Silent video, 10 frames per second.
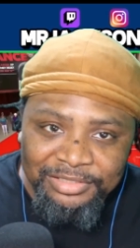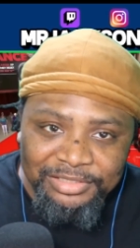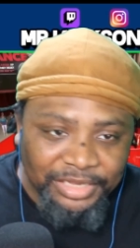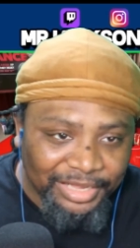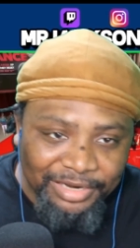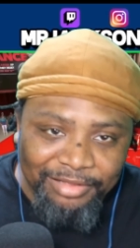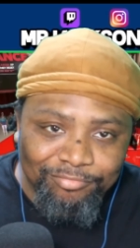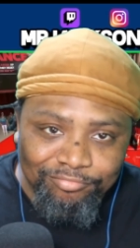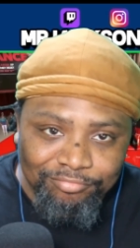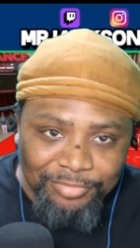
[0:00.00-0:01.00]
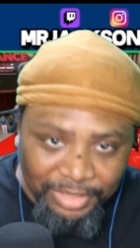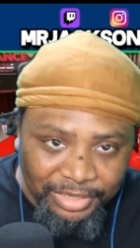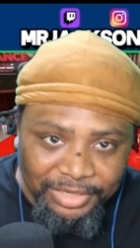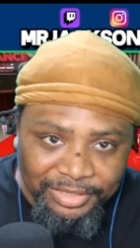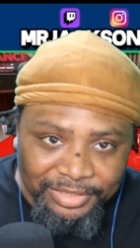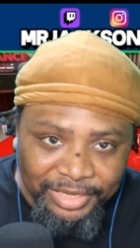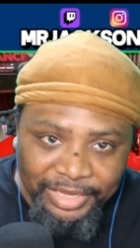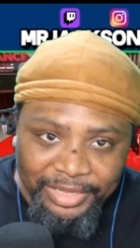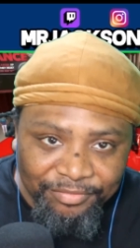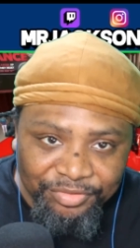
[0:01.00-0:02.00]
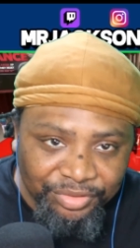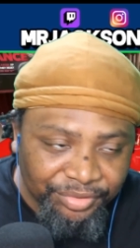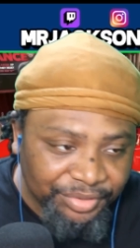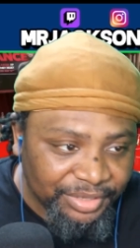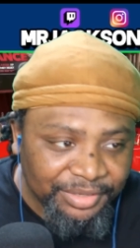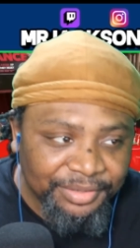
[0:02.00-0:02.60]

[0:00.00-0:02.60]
to get it done, hit level 30.